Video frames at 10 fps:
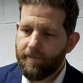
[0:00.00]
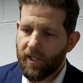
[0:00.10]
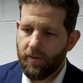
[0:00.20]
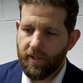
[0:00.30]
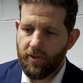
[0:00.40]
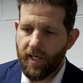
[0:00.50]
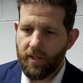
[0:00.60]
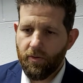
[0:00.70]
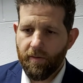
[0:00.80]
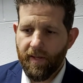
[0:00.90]
I know they try to
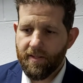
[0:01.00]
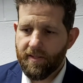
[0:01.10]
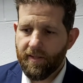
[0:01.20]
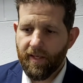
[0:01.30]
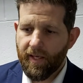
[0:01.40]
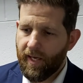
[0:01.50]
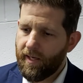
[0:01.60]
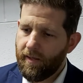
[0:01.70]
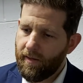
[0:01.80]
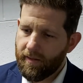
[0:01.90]
do the best that they can.